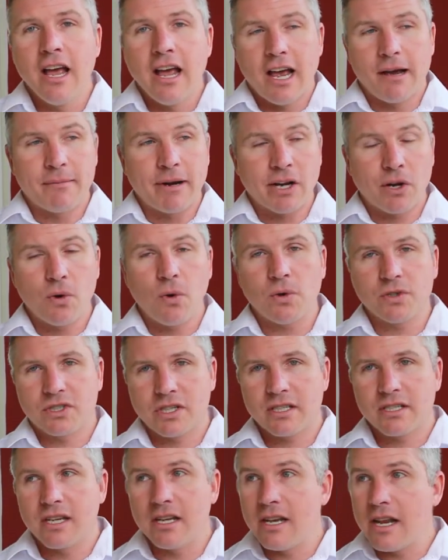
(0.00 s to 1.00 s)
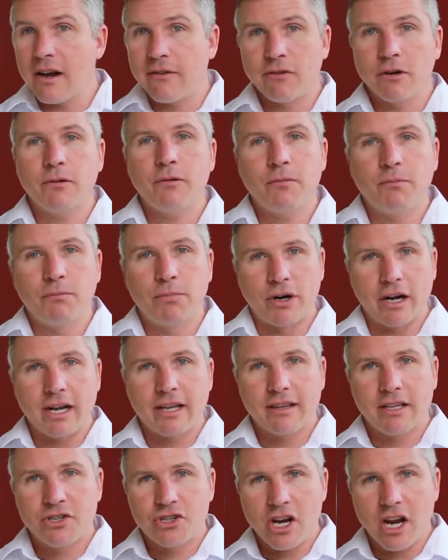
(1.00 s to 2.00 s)
And my goal is just to never
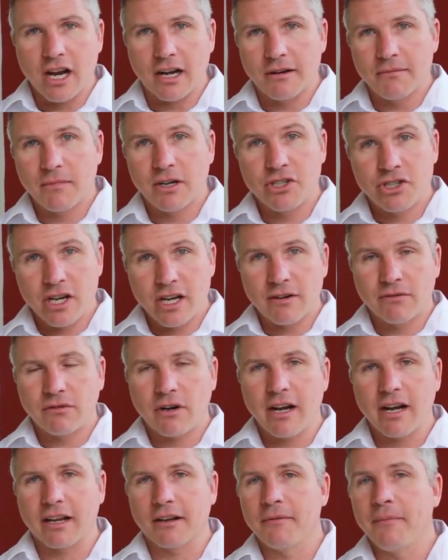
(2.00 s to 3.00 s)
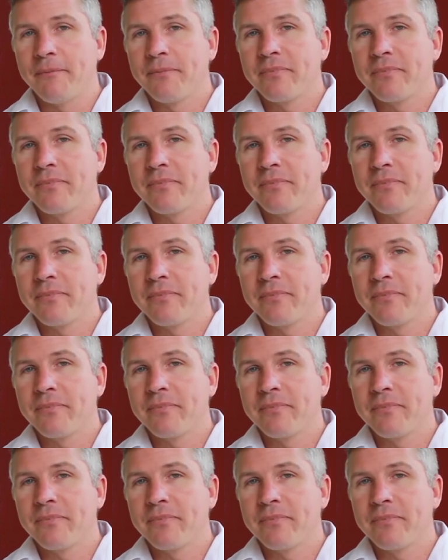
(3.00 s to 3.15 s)
break the chain, my chain of writing.